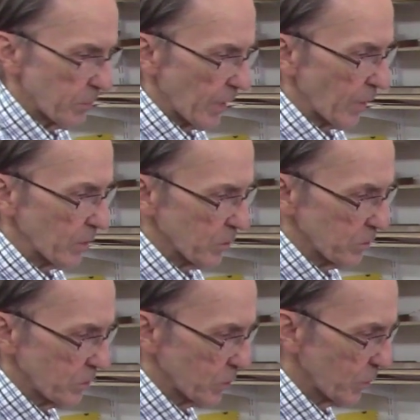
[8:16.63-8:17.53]
parallel
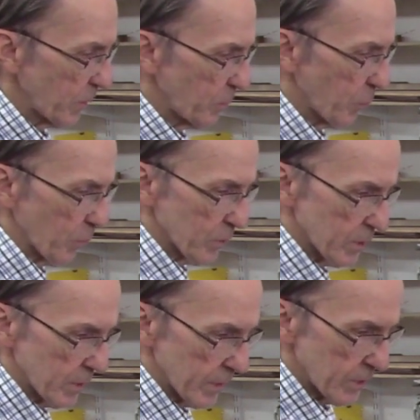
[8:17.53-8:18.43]
straight boards,
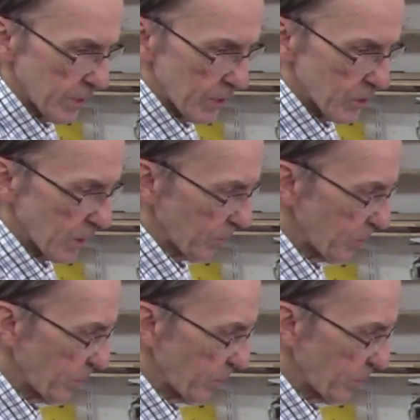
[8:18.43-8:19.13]
edge to edge, top to